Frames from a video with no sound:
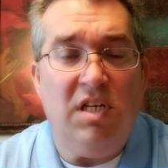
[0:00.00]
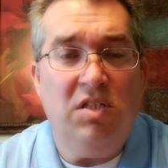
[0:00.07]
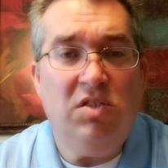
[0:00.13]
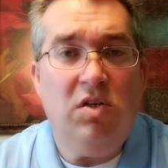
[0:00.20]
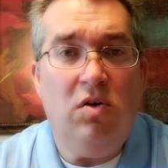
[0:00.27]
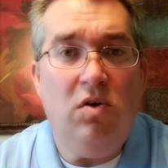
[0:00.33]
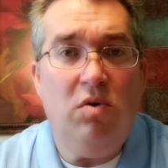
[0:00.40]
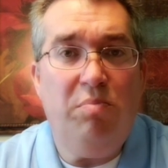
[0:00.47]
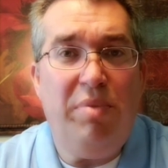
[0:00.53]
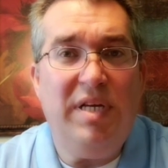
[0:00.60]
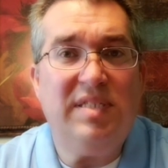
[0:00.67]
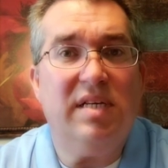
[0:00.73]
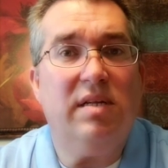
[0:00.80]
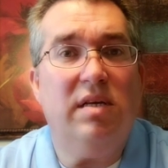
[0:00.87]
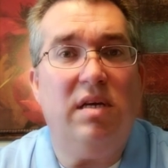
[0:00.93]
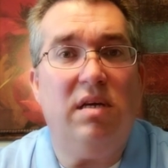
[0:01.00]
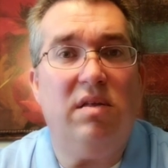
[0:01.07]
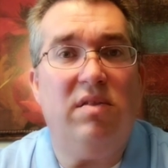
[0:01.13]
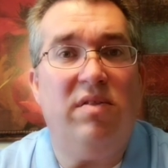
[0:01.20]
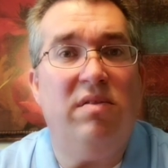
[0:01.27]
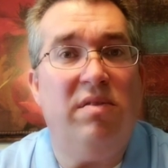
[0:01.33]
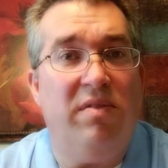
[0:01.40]
So basically
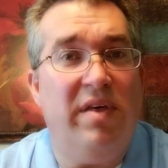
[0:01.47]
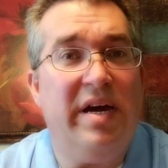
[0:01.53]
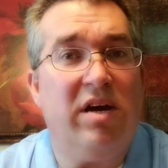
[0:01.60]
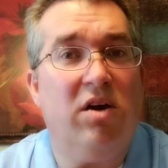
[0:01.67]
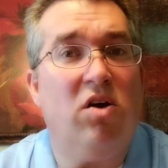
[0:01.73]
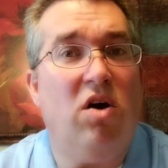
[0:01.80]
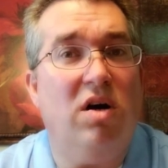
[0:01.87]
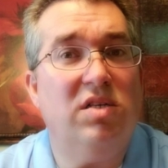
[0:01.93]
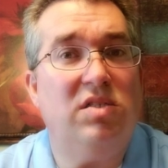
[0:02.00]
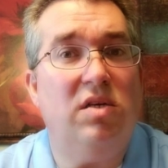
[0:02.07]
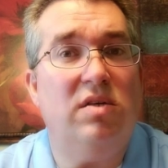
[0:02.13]
that could cause